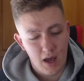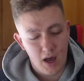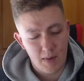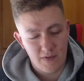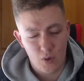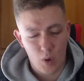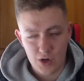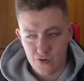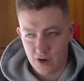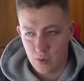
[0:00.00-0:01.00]
um, if you're
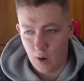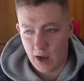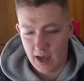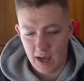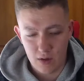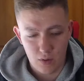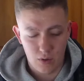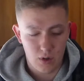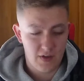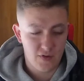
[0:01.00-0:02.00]
wondering where,
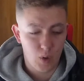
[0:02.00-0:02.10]
if